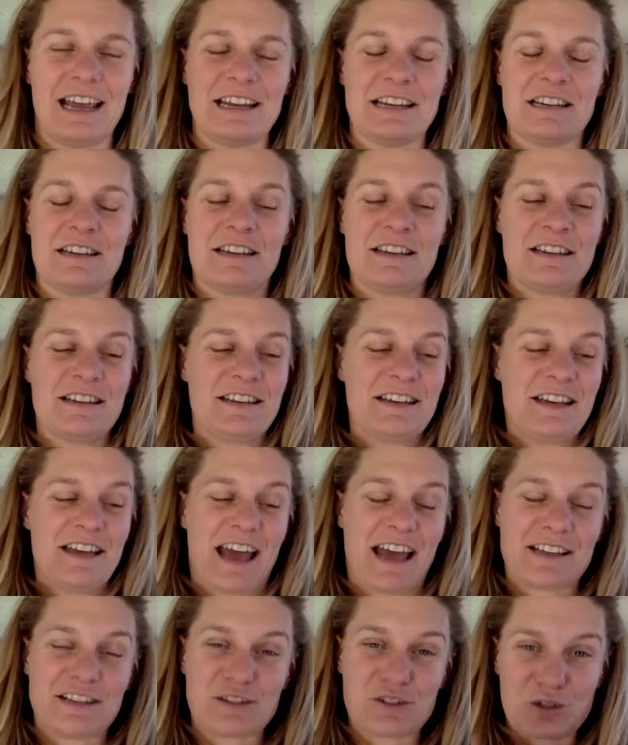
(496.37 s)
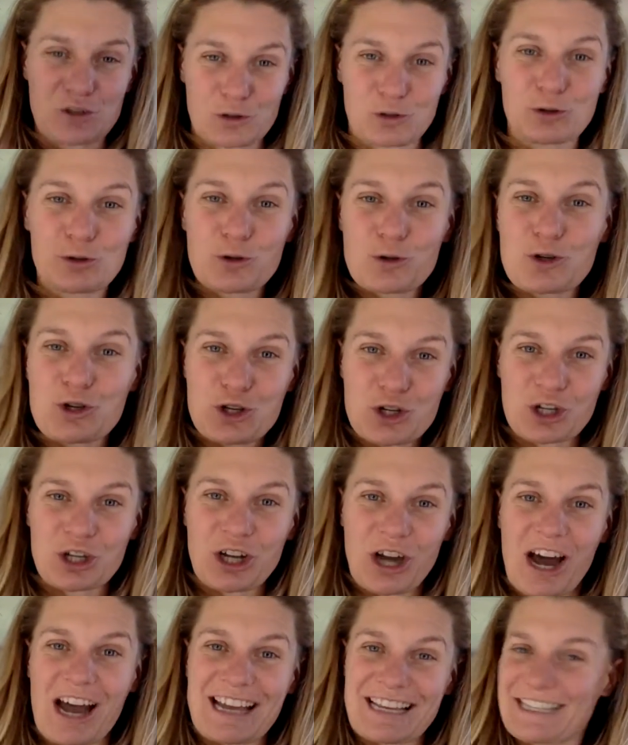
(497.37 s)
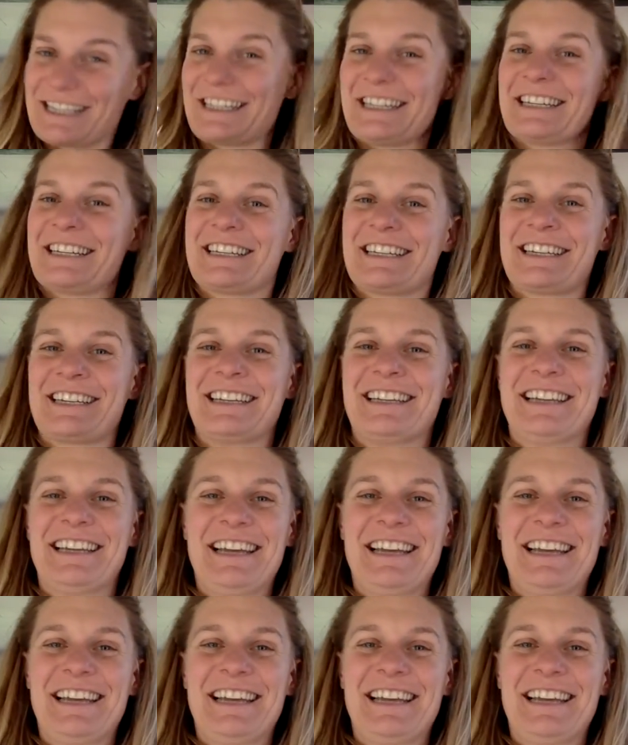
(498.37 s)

and solutionize it